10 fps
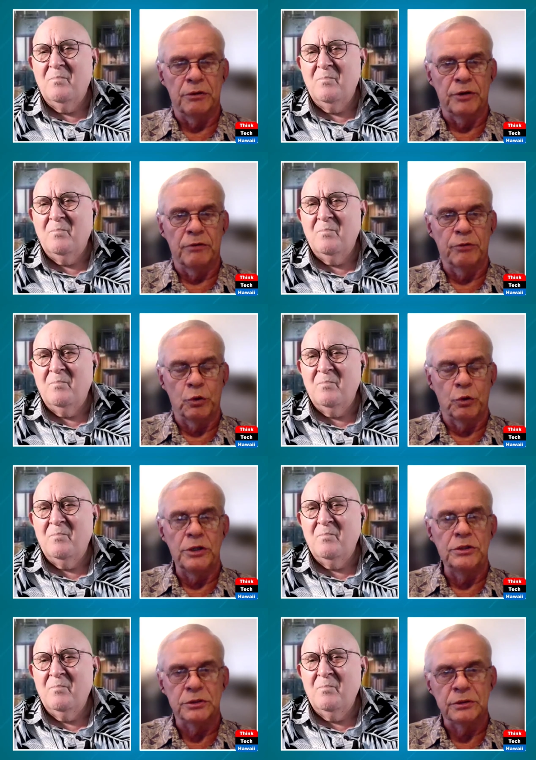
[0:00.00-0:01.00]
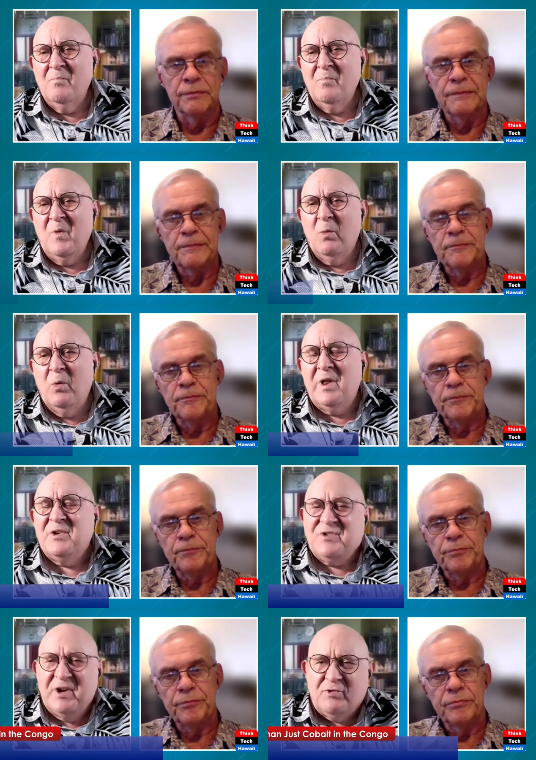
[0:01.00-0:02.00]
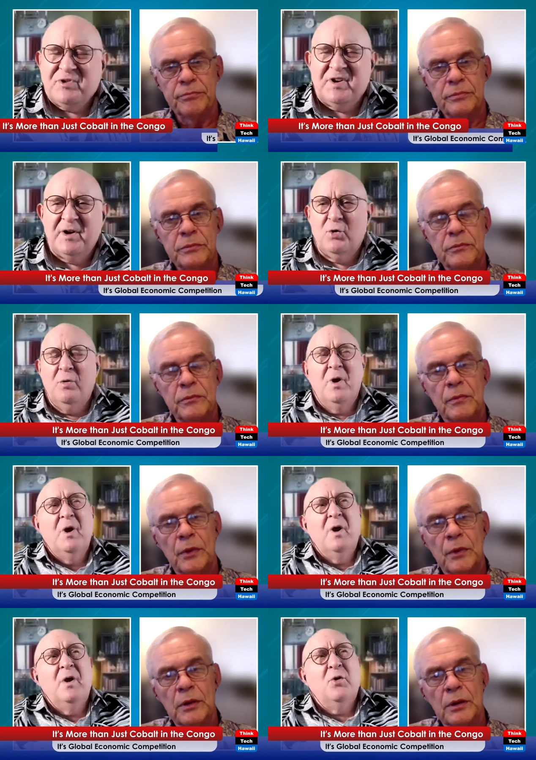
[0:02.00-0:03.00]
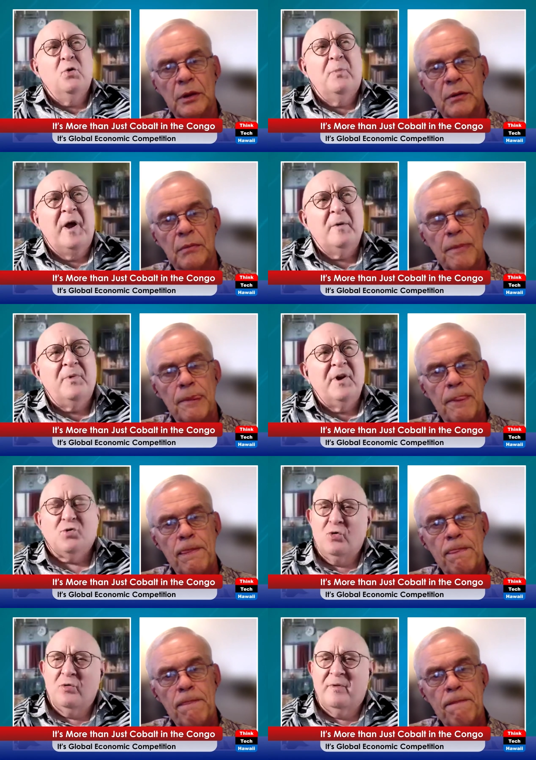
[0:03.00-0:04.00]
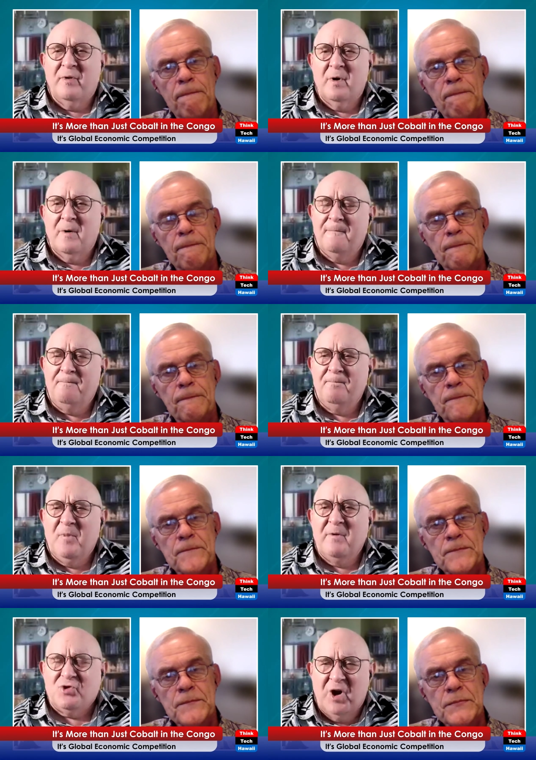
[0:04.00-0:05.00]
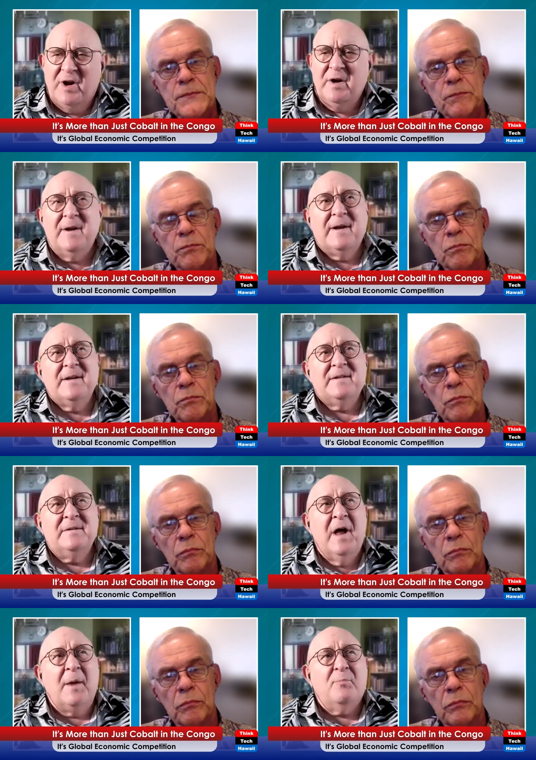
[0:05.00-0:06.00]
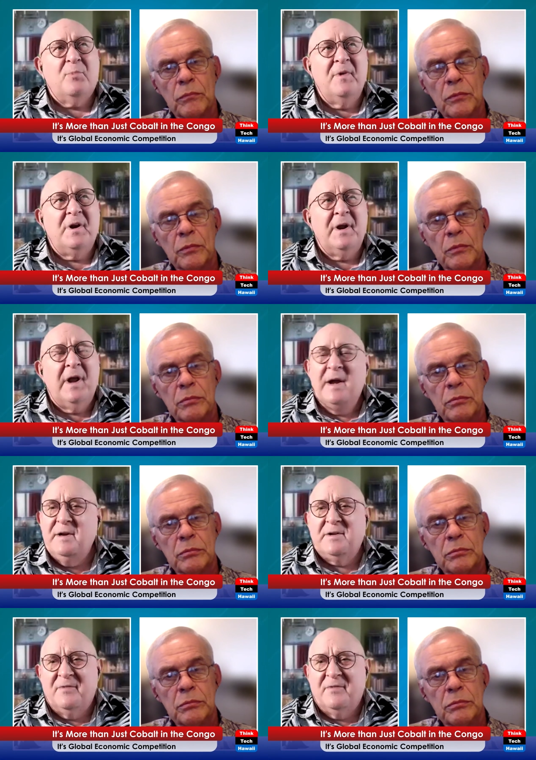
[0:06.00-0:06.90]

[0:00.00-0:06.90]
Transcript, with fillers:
Speaker 1: of of cohesion.
Speaker 2: Well, it's interesting. You you paint a picture of um, of China as not permitting any